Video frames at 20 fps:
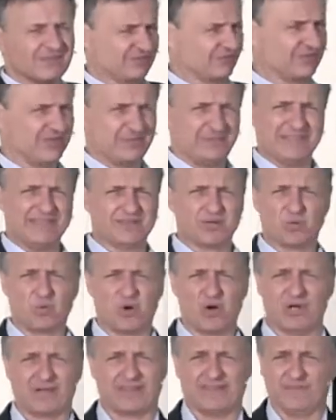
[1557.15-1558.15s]
What do you mean they're
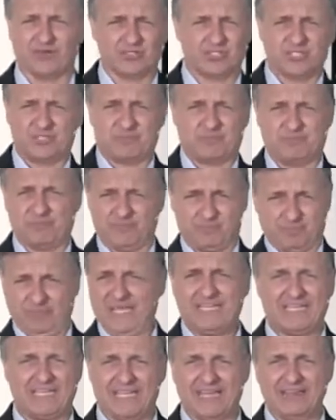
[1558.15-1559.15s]
working? They're just
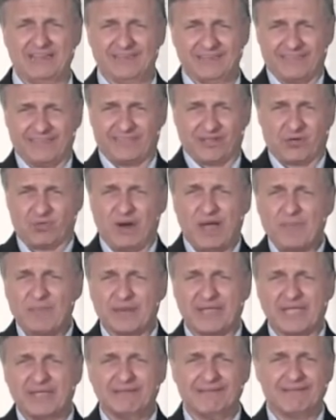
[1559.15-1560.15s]
picking, they're
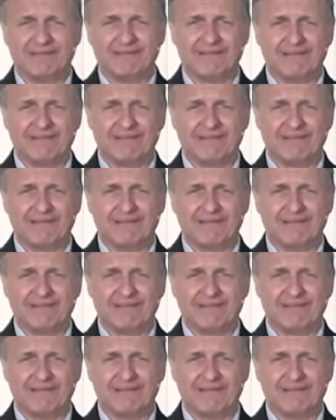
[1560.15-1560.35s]
rubbing,